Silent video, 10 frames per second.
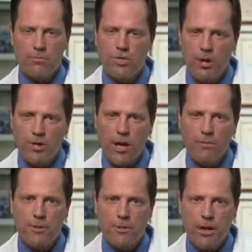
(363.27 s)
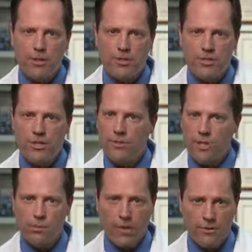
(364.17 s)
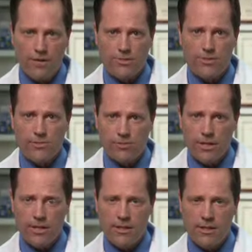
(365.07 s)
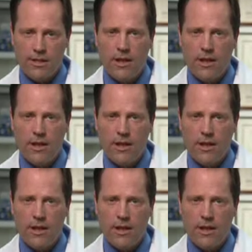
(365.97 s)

show the ophthalmologist if any blood vessels are leaking,